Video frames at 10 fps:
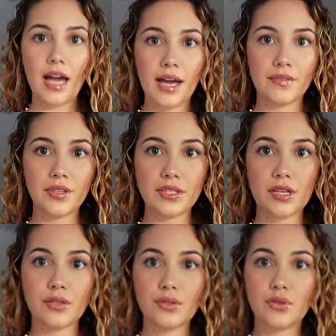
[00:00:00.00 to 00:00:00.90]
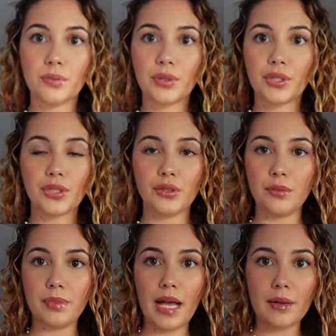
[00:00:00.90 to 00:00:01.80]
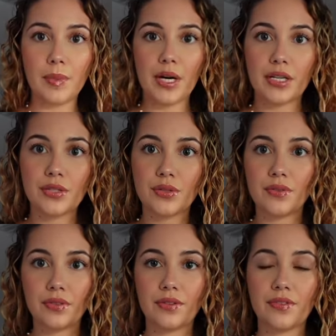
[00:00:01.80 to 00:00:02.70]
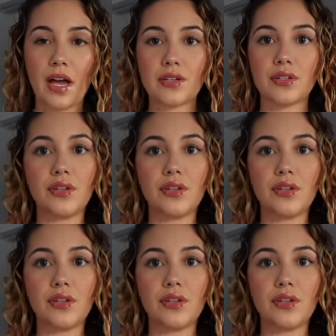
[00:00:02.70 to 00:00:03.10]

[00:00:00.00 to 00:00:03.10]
I have this super cute black bodysuit from Fashion